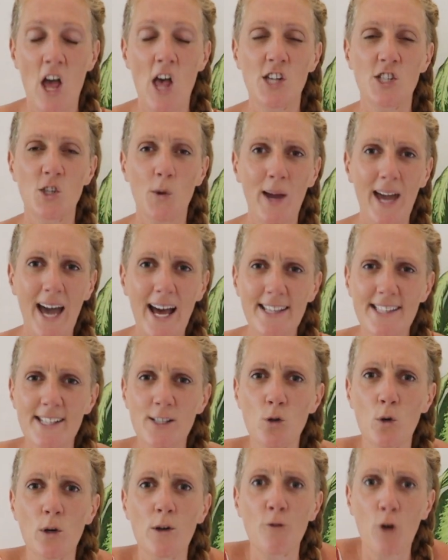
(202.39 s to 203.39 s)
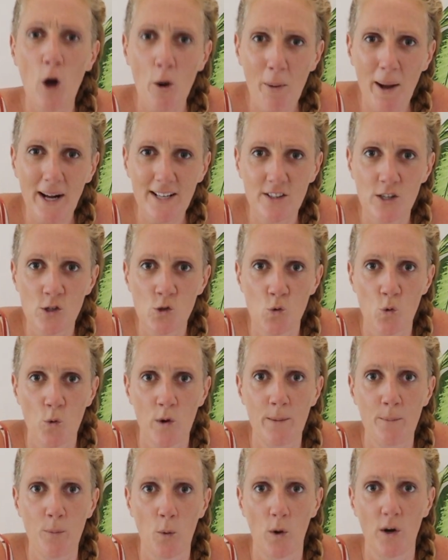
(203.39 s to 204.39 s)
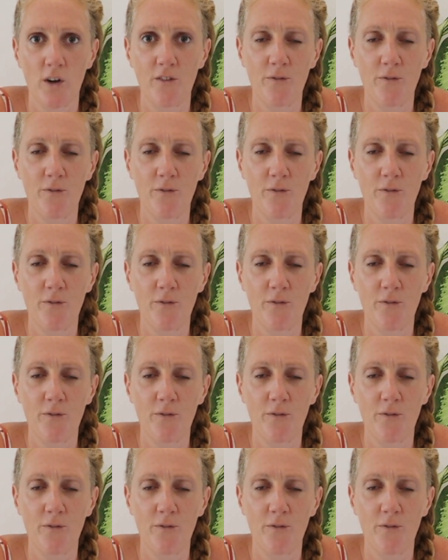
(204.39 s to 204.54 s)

So I had to sort of go back to the drawing board,